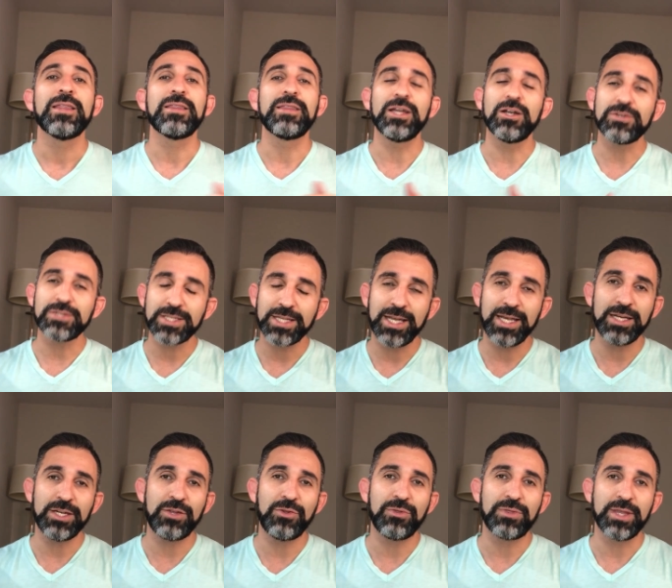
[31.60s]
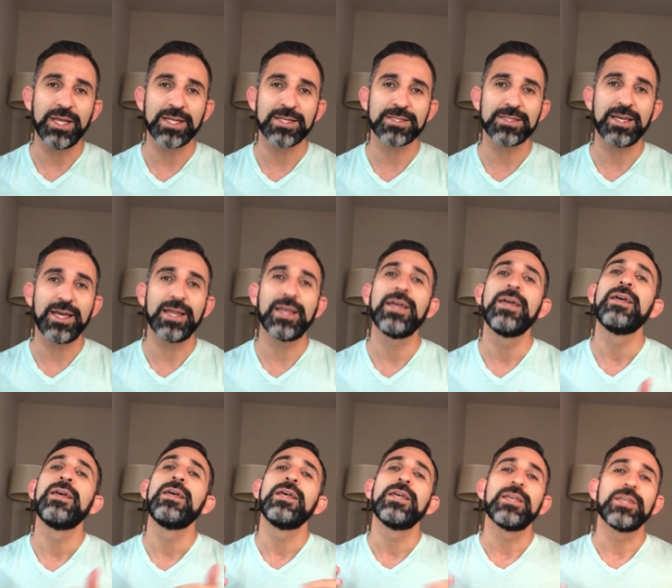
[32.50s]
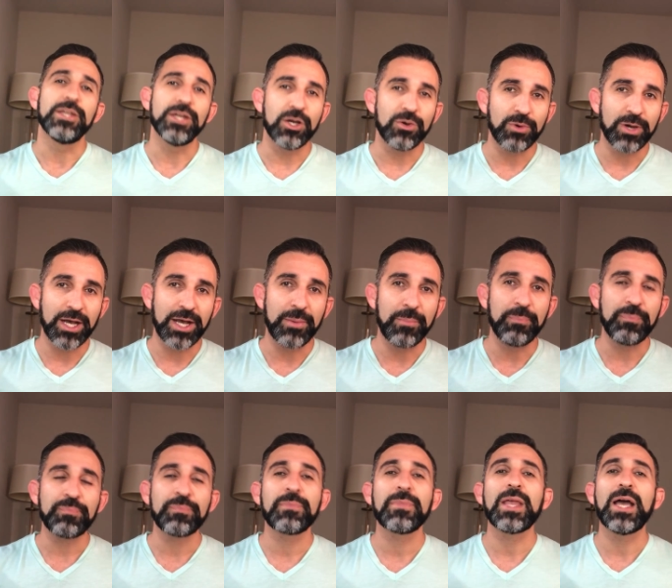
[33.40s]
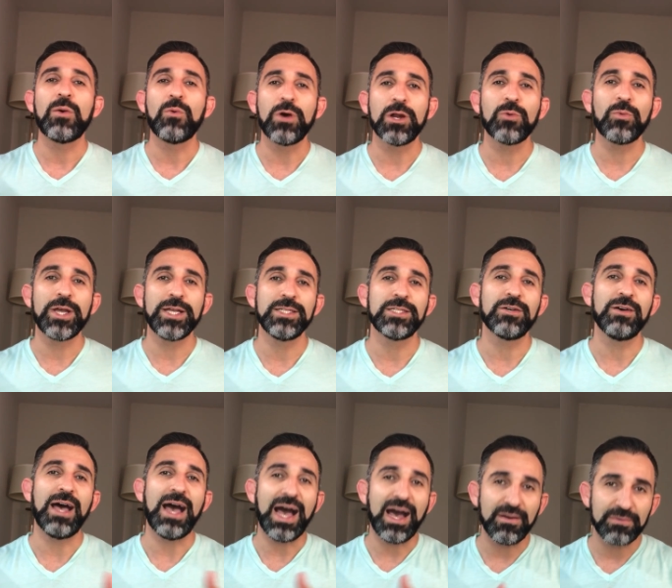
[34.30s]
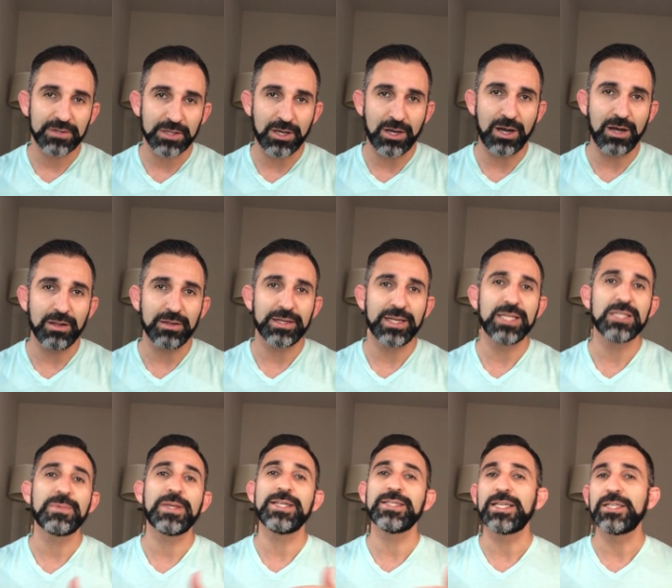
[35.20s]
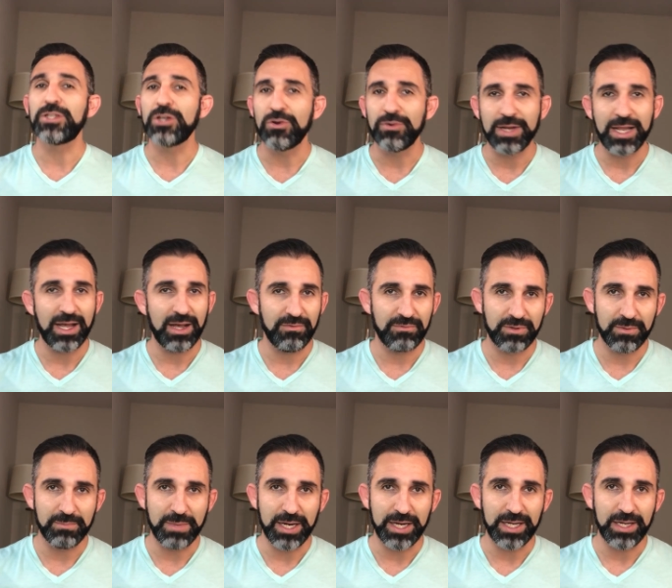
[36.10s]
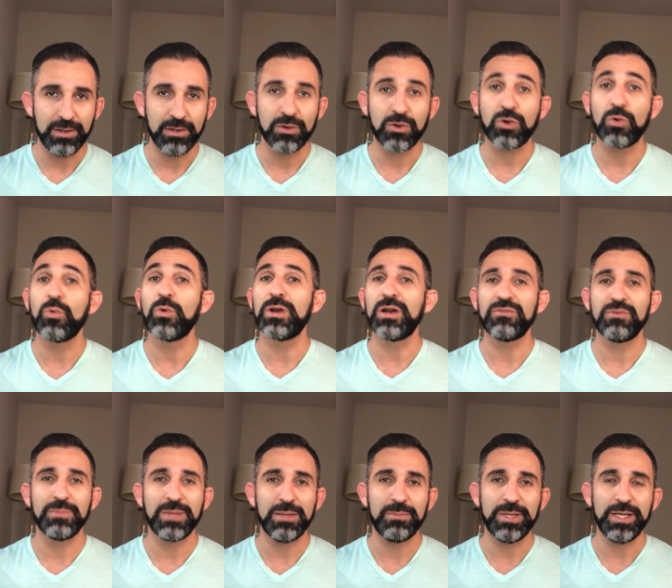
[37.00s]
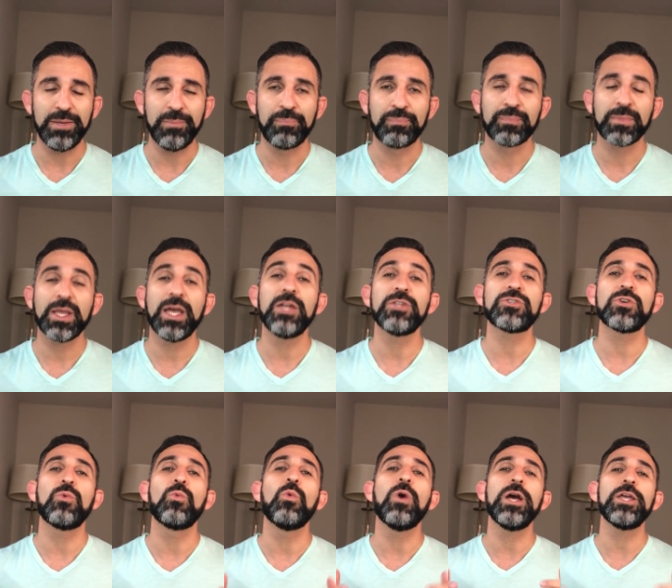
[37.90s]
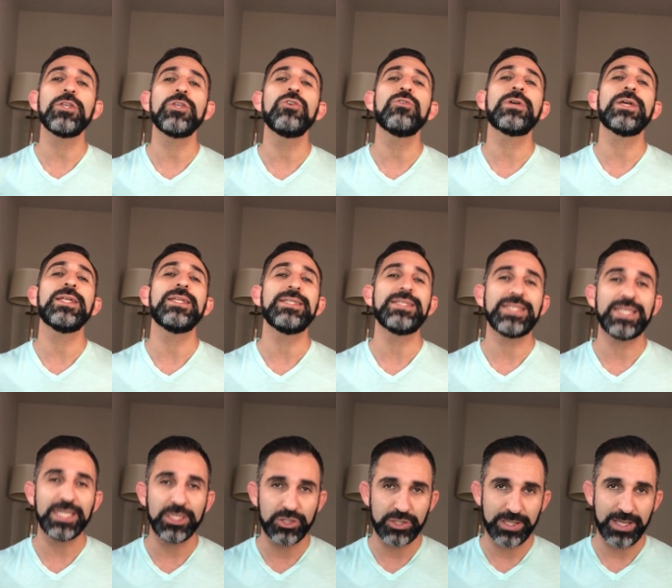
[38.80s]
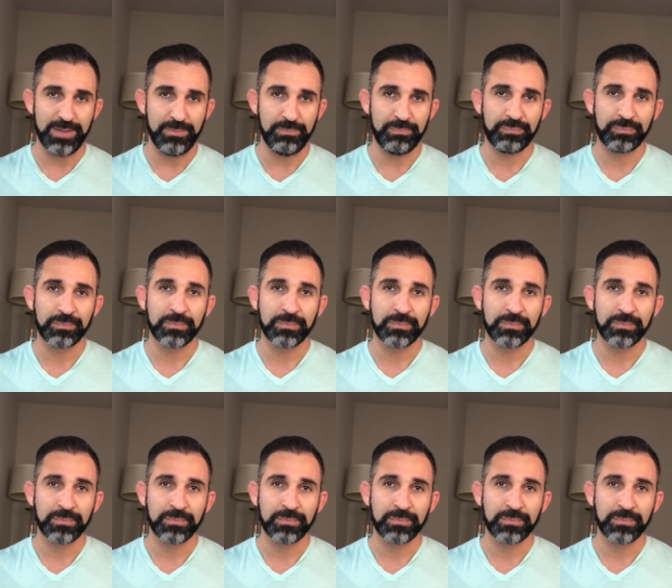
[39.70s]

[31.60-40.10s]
they're saying to you things like, you know what, I wanna wait until after the holidays because I don't have the money or whatever may be. And so what you can teach them,